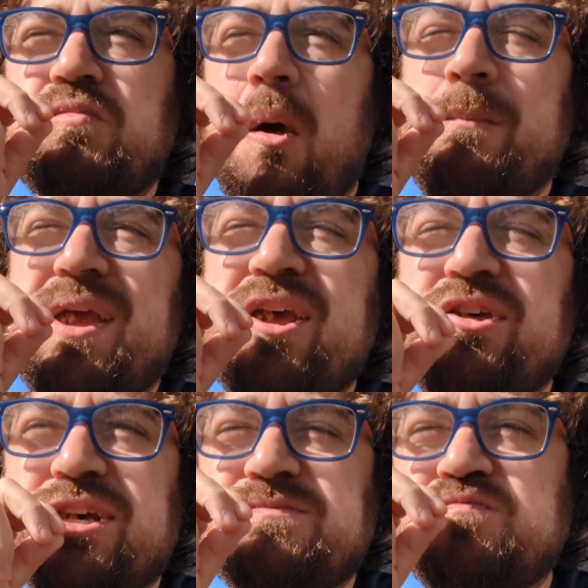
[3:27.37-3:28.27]

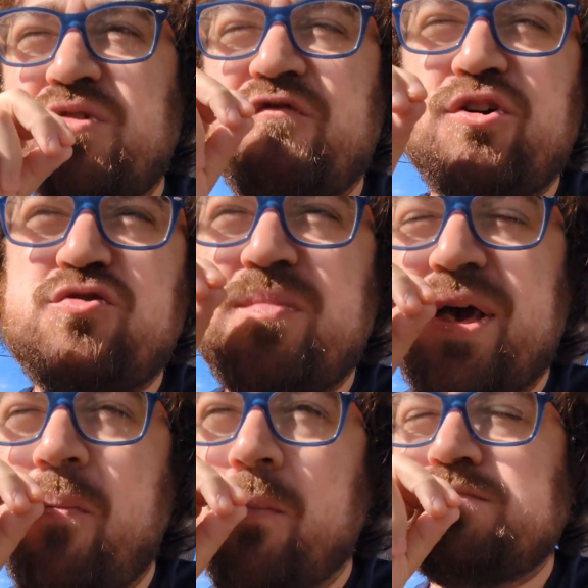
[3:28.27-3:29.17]
immediately, first
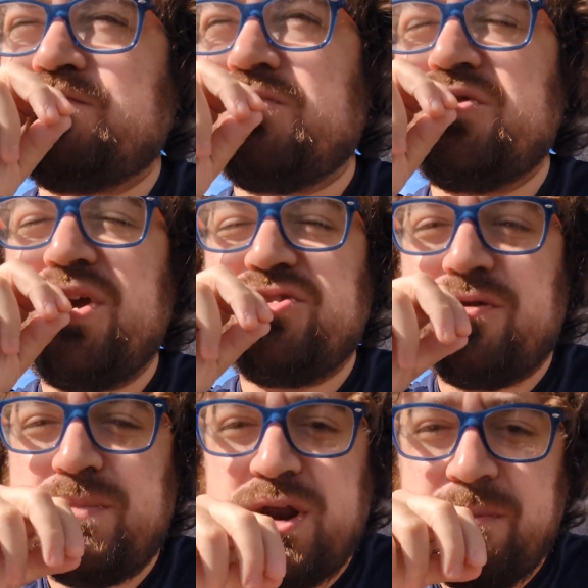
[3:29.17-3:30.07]
bite, you taste the
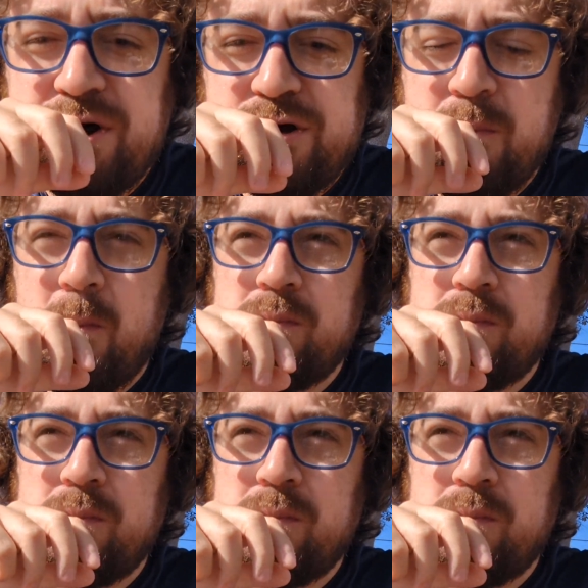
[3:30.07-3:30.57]
peanut butter.